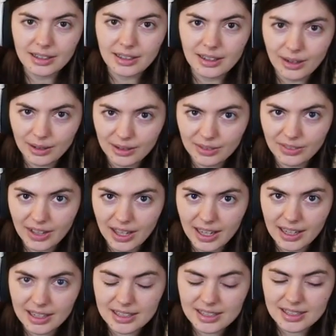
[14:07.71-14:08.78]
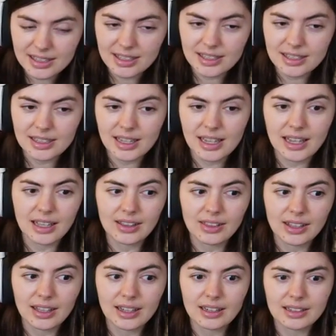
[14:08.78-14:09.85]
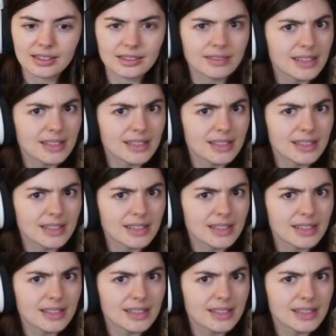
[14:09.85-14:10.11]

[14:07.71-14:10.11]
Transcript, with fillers: artifacts, and then